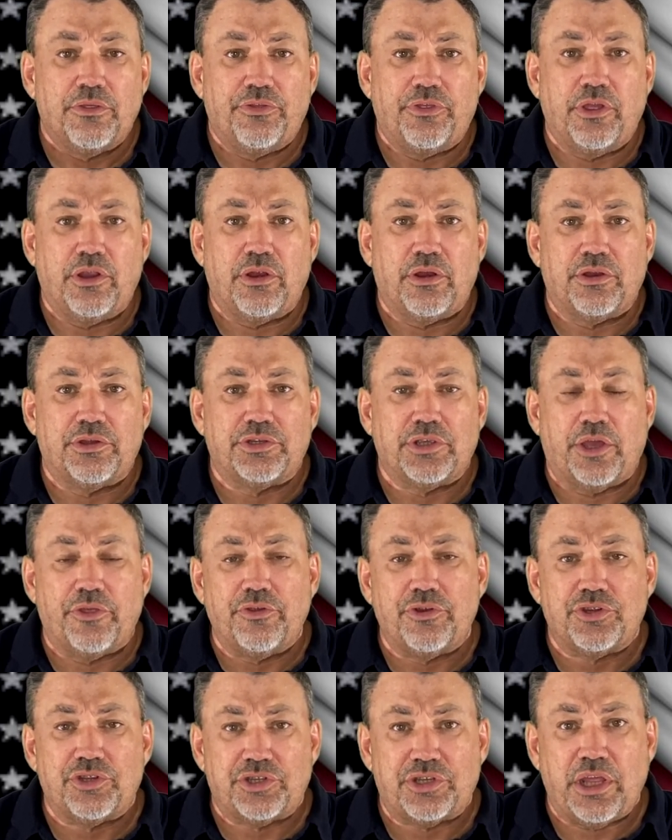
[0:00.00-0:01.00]
There's
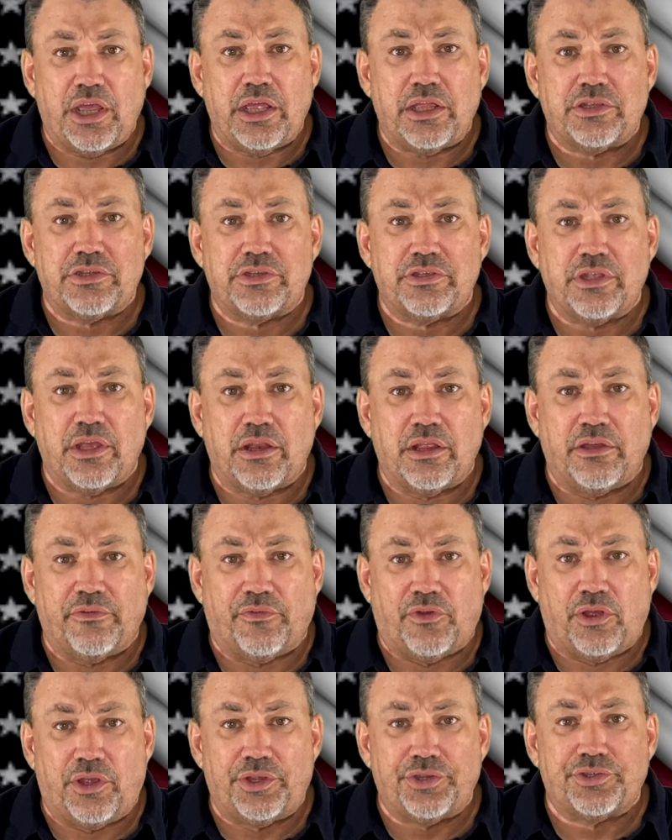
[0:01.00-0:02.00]
other states that
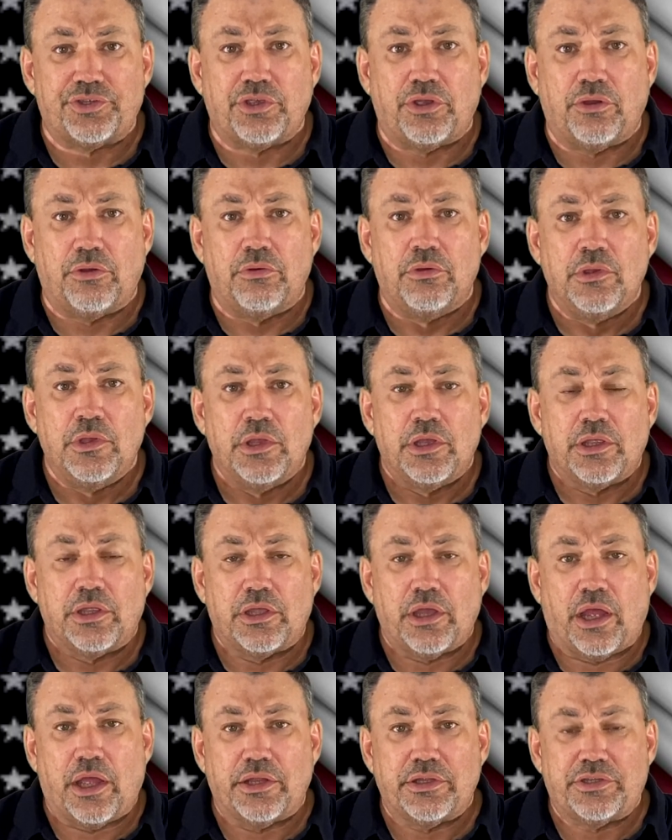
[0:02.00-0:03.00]
have also
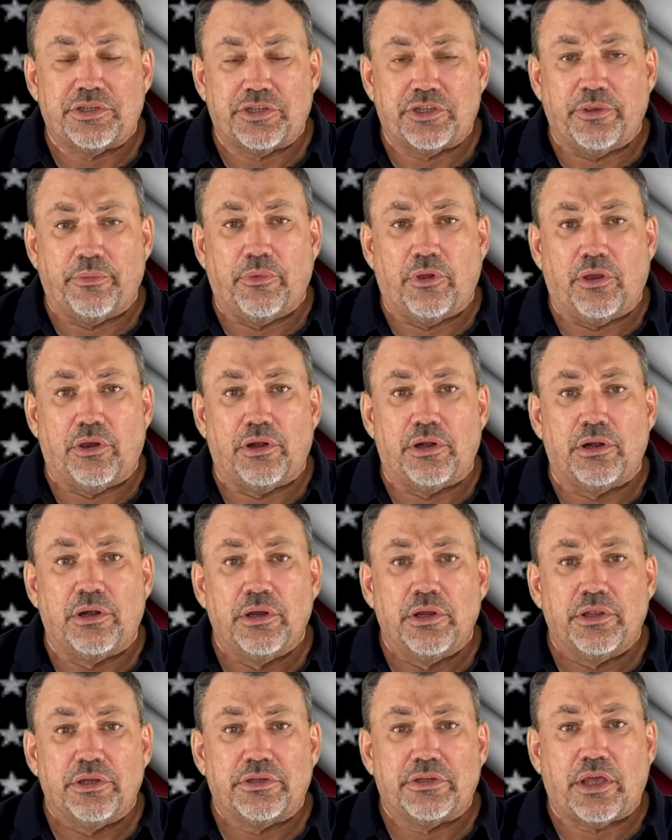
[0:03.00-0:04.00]
got similar
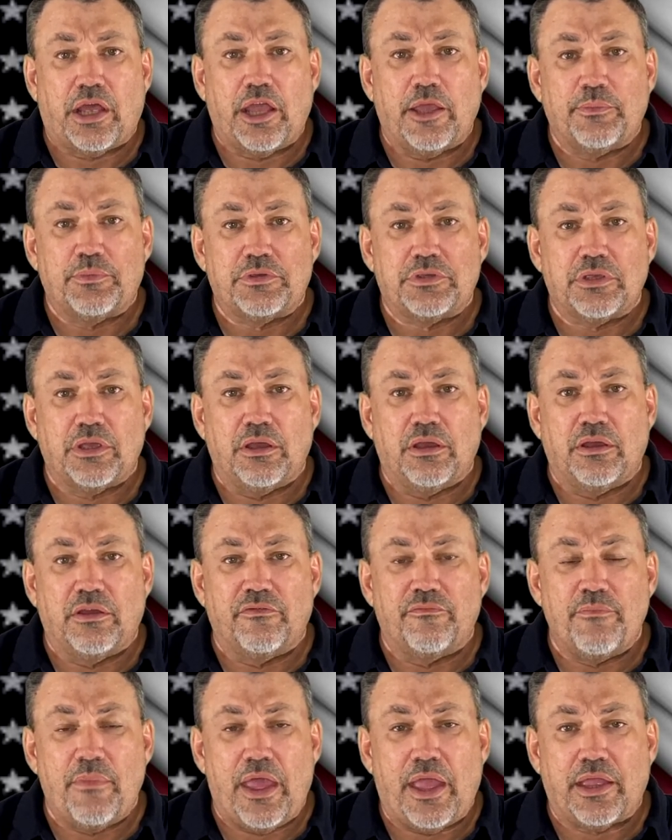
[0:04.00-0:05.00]
types
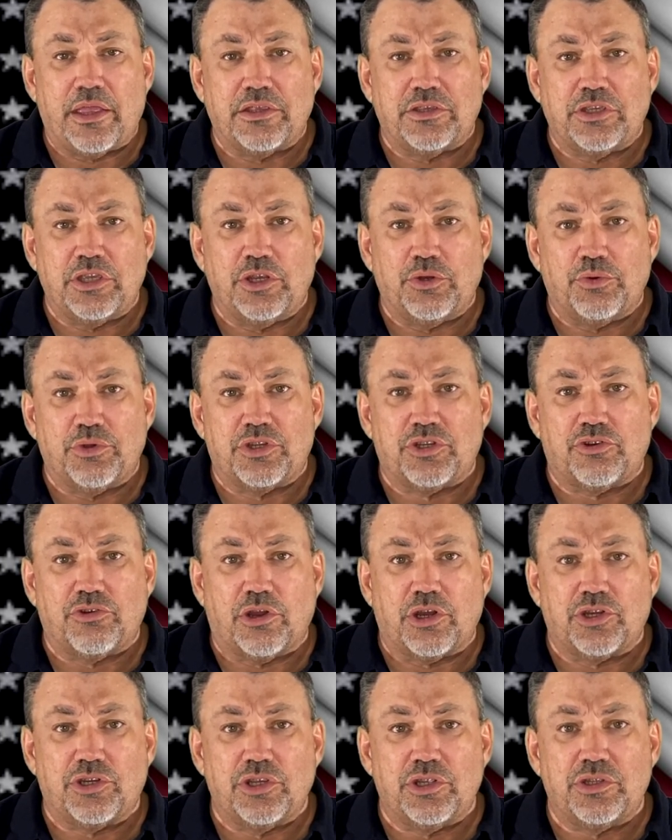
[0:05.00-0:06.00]
of magazine
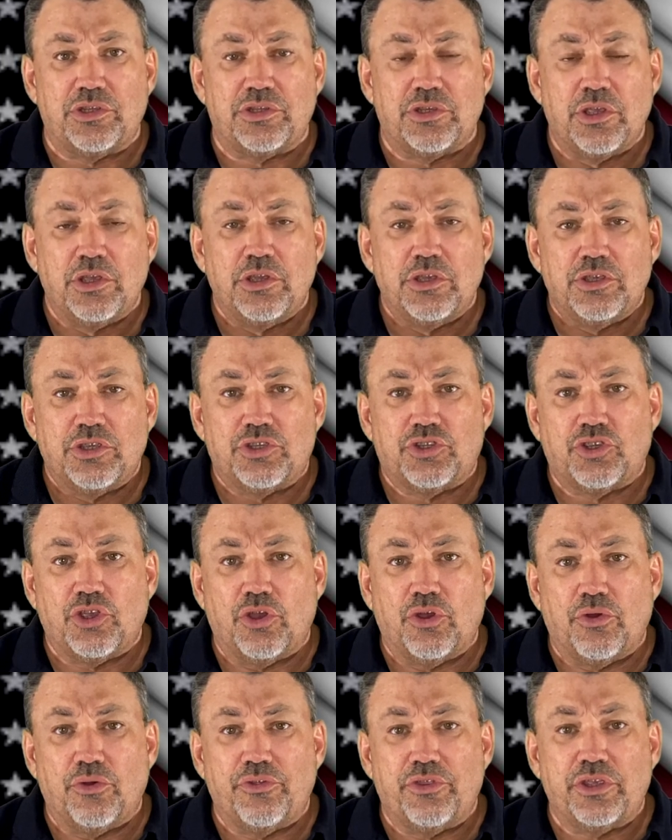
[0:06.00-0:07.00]
restrictions.
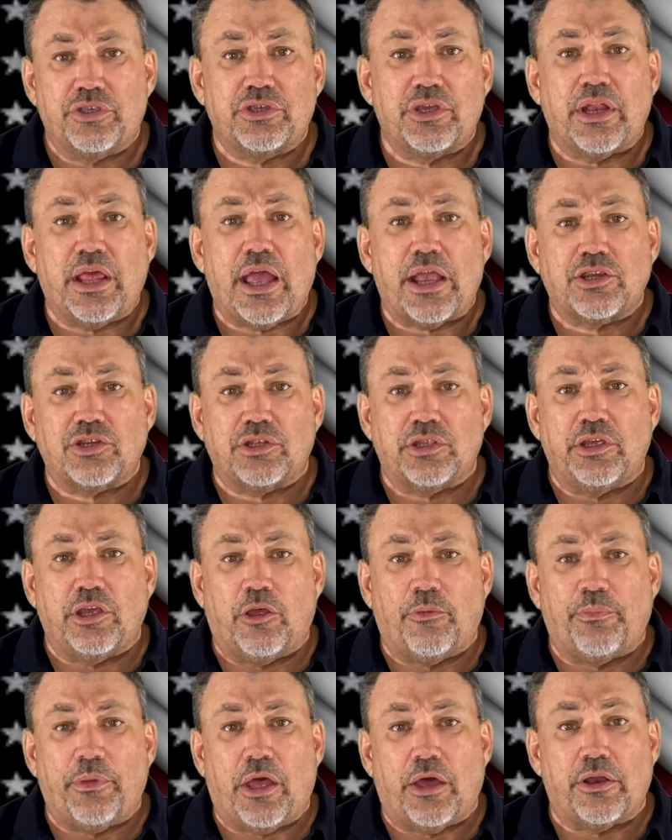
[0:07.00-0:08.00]
So this could actually
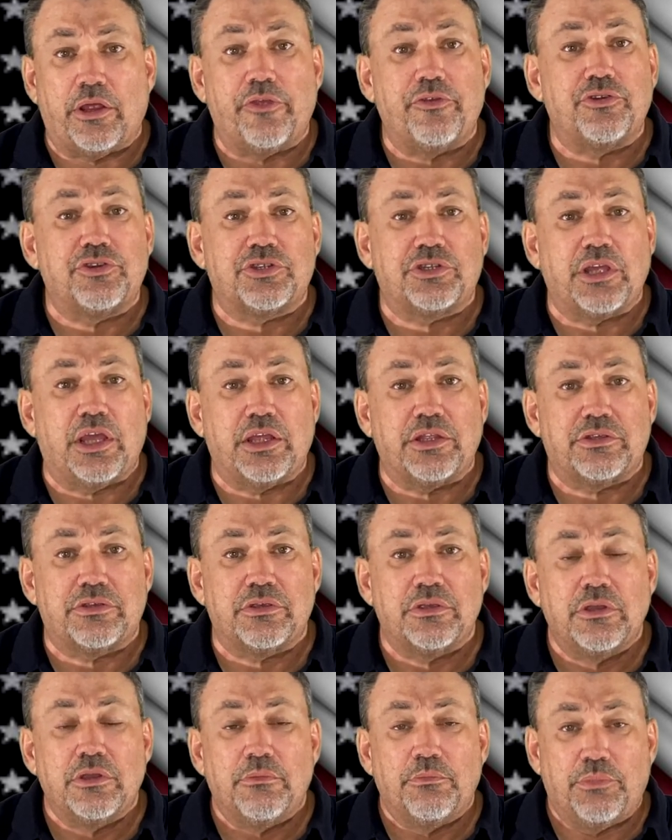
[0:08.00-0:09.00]
help out other
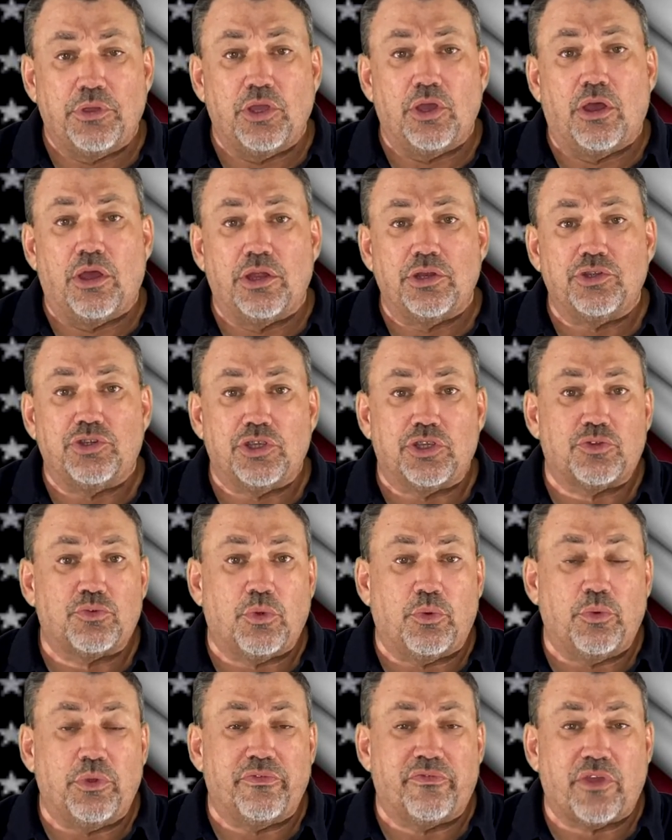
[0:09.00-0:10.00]
states beyond just
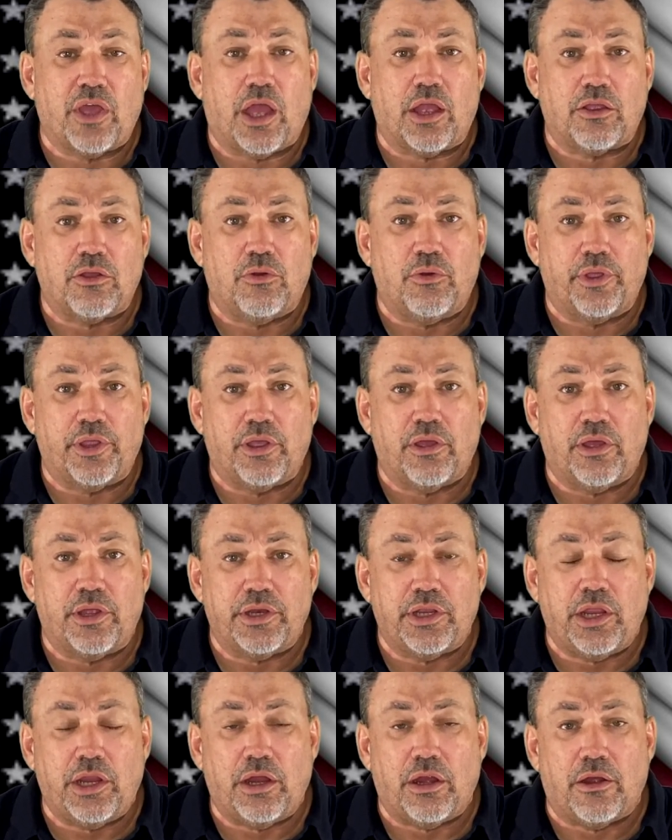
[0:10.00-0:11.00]
what we've got going
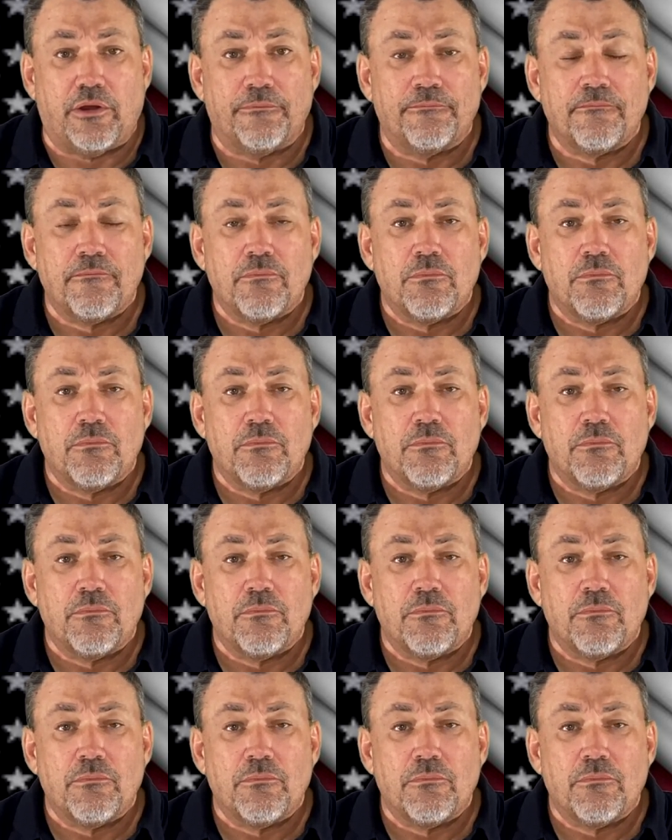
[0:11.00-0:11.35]
on here.